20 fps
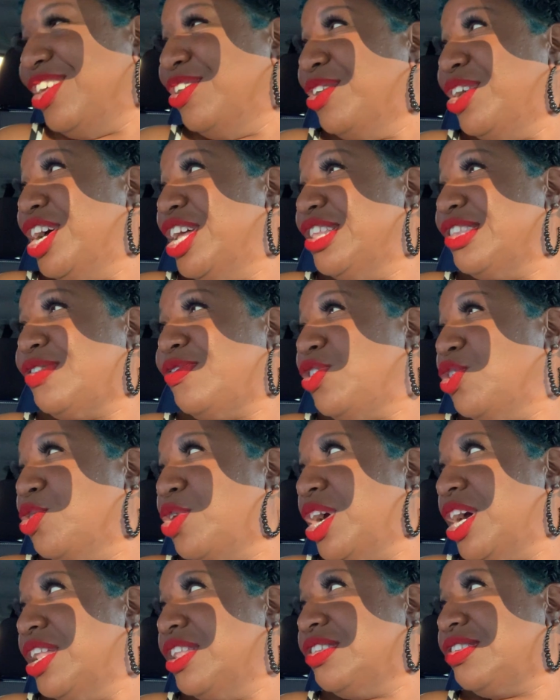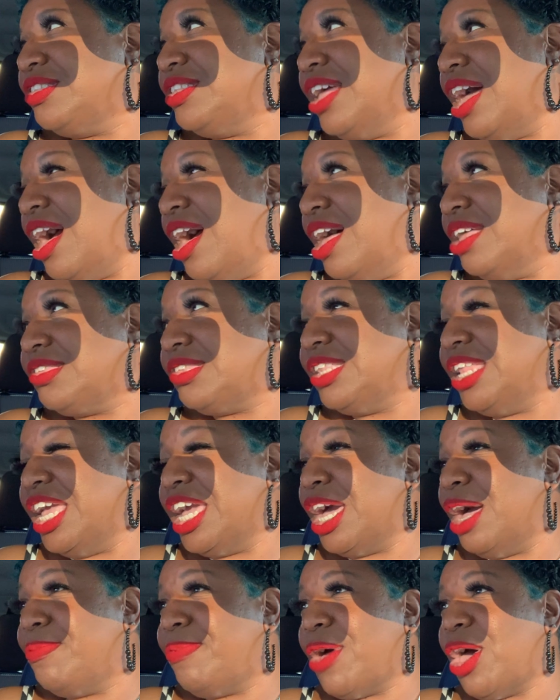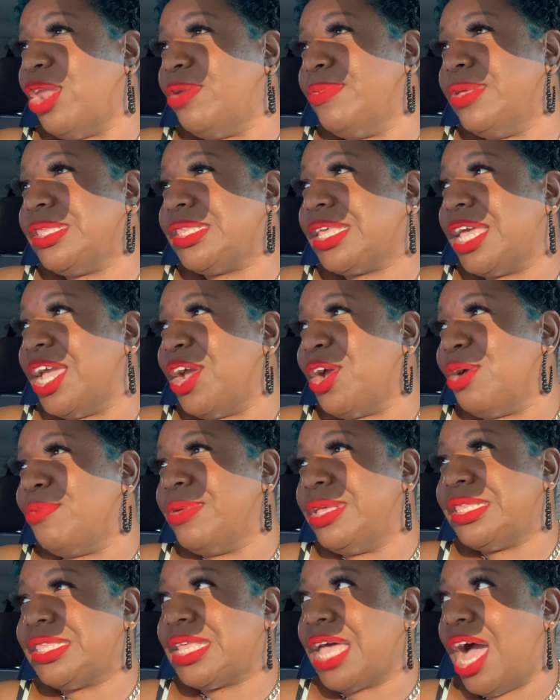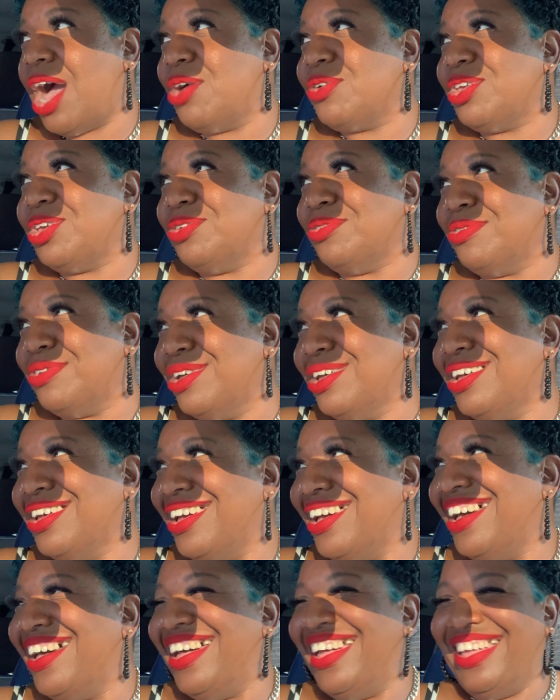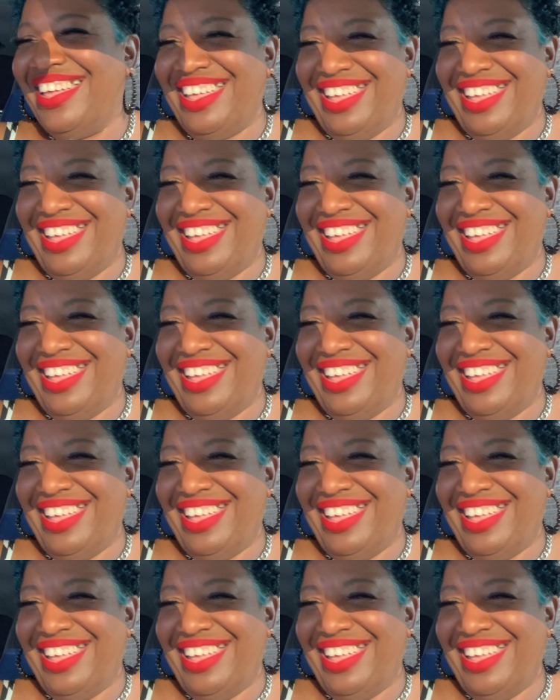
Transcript: you couldn't you couldn't uh, sneak up on him and scare him. He saw you. Oh.